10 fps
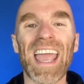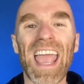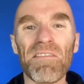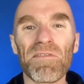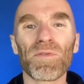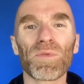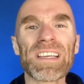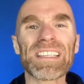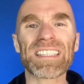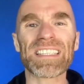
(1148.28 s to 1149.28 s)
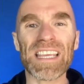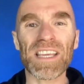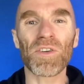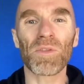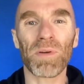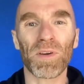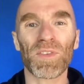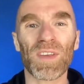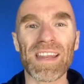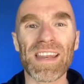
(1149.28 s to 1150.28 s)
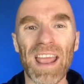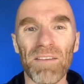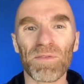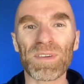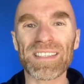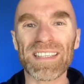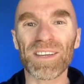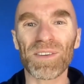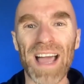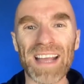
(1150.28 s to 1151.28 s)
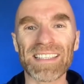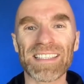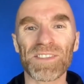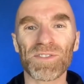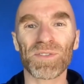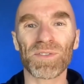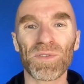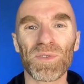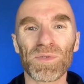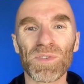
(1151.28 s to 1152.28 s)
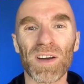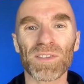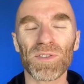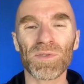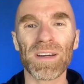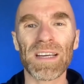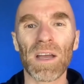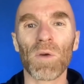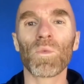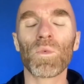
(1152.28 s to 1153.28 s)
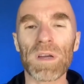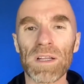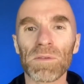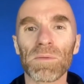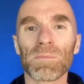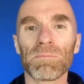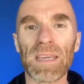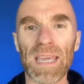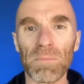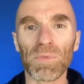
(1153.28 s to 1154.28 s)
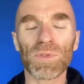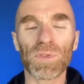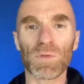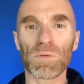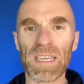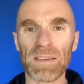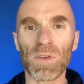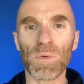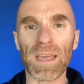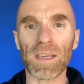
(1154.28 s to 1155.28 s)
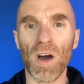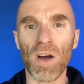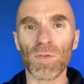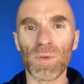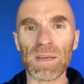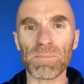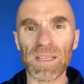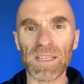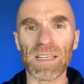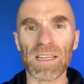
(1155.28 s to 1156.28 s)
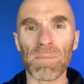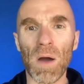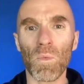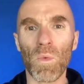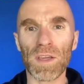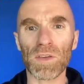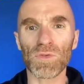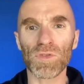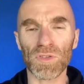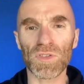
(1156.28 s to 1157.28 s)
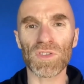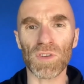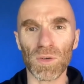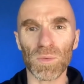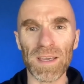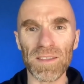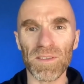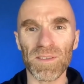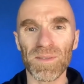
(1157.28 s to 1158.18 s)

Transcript: Every single person and every single acting teacher who you talk to will be able to give you a concrete opinion about what you should start with.